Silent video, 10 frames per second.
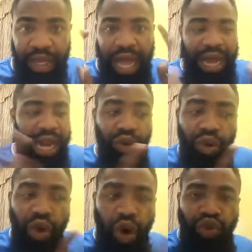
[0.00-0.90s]
And I
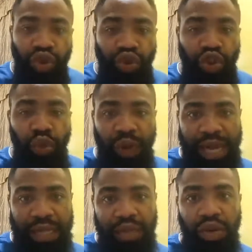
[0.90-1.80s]
don't also joke with
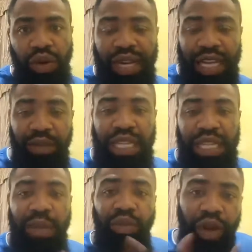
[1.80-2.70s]
that. So in as much as
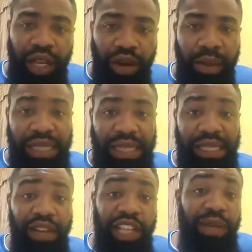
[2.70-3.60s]
I'm working on
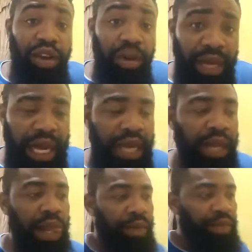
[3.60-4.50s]
myself as being a comedian,
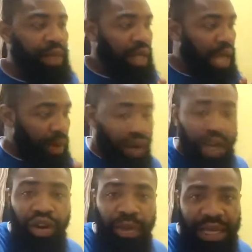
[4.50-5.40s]
I'm
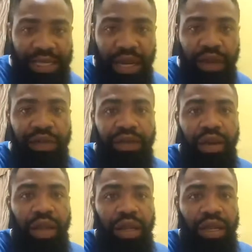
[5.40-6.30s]
working on myself
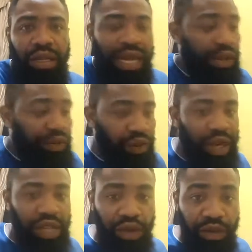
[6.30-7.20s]
that the
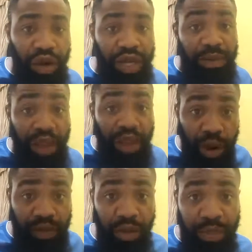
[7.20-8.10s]
fullness of God in me
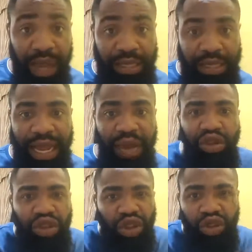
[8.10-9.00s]
comes to pass. I
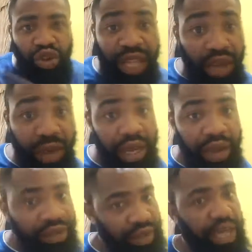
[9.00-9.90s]
don't just joke away
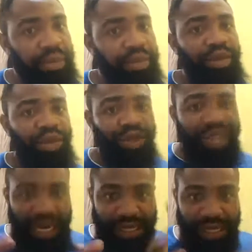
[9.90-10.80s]
every time. So
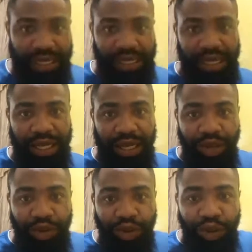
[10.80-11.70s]
that's it.
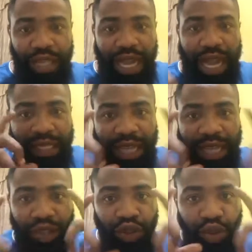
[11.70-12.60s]
So there
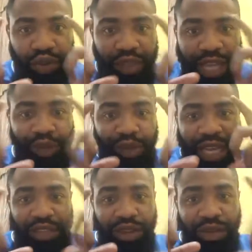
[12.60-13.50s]
are two
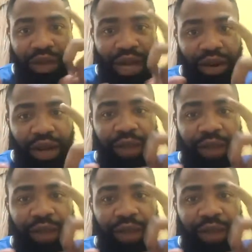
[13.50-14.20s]
sides of Woli Arole.